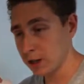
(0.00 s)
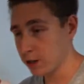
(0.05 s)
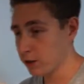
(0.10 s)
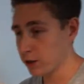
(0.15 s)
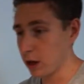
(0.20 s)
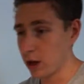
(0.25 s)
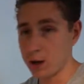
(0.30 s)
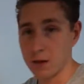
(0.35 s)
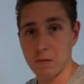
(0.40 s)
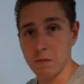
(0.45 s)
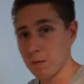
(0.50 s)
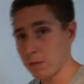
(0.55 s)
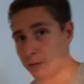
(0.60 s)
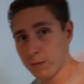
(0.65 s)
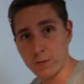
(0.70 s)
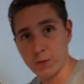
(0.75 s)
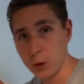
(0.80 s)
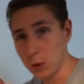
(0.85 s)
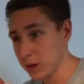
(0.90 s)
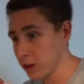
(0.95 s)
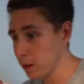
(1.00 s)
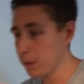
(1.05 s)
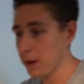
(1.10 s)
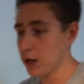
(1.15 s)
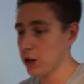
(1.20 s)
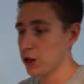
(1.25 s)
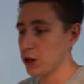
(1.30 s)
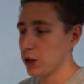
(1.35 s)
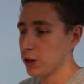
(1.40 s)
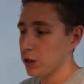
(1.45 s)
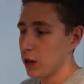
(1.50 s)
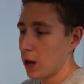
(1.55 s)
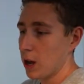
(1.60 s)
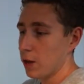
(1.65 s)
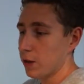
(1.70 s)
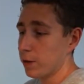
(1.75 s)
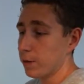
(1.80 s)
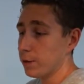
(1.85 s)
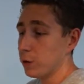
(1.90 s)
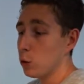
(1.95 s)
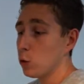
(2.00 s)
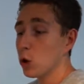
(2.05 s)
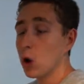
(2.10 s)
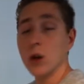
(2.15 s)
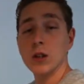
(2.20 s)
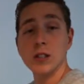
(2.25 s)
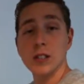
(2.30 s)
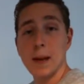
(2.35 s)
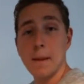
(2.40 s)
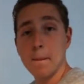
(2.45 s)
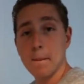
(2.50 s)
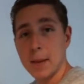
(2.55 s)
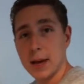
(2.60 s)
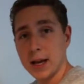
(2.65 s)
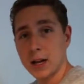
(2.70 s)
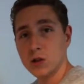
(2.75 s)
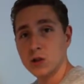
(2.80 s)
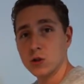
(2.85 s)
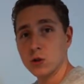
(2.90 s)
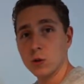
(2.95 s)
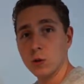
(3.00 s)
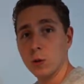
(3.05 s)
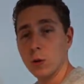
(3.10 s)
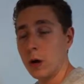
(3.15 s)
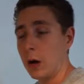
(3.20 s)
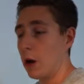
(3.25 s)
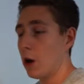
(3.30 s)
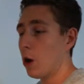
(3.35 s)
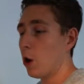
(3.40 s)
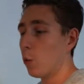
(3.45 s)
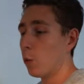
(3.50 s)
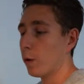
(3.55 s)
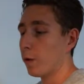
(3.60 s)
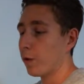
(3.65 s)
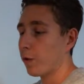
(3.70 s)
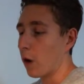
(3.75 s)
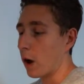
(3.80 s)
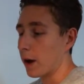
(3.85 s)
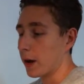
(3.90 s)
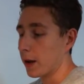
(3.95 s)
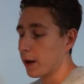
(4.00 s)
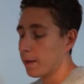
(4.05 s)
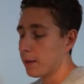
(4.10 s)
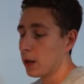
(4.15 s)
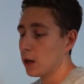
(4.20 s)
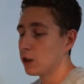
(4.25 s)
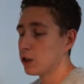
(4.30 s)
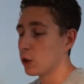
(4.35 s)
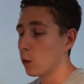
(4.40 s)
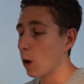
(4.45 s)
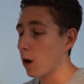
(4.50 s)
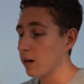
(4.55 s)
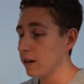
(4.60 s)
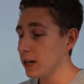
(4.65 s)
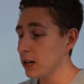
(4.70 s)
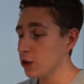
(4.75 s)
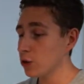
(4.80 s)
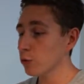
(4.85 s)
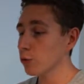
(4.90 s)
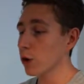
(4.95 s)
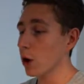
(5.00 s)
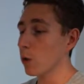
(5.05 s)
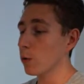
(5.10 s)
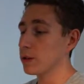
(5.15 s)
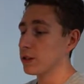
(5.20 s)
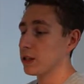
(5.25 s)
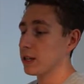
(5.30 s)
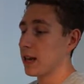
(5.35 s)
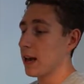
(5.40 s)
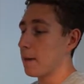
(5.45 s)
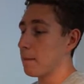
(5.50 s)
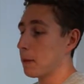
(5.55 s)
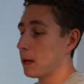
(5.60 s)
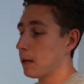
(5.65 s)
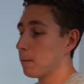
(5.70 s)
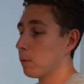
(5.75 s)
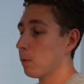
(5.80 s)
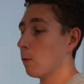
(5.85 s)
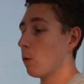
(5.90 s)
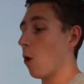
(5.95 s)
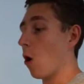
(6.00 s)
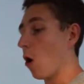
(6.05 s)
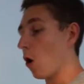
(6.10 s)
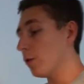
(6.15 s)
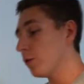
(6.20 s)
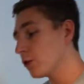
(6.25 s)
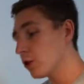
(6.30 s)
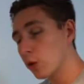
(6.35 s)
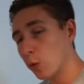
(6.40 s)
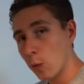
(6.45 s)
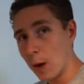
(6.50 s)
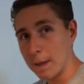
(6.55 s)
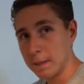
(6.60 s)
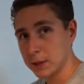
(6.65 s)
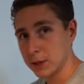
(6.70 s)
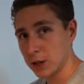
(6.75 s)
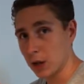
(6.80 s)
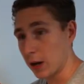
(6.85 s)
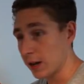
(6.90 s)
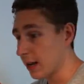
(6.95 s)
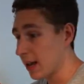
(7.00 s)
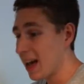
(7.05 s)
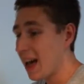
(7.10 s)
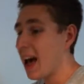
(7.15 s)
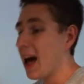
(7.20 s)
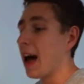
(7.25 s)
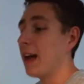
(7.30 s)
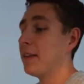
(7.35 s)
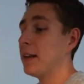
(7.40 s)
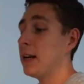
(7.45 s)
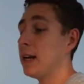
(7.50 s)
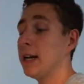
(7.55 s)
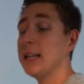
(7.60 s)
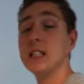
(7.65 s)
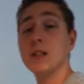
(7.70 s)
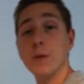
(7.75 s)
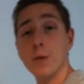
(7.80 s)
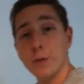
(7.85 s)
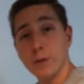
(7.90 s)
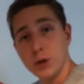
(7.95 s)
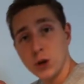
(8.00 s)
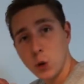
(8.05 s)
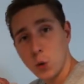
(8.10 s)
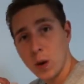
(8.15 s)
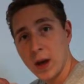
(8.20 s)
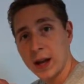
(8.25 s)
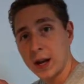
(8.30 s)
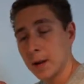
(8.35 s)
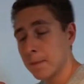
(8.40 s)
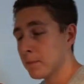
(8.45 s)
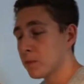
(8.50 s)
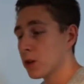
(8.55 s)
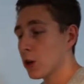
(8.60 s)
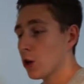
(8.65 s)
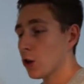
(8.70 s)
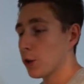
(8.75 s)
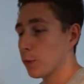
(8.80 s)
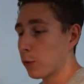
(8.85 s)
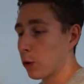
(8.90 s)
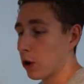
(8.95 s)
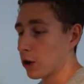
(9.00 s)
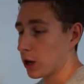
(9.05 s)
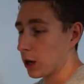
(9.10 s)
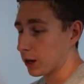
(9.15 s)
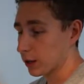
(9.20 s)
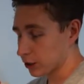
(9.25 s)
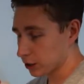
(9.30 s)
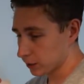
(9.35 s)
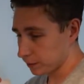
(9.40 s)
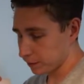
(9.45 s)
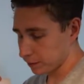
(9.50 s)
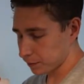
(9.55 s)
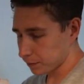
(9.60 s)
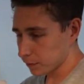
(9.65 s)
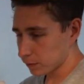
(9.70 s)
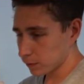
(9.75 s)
and started viewing the pictures, the view content pixel would fire. So our initial goal was to get people onto the website and then at least viewing the products.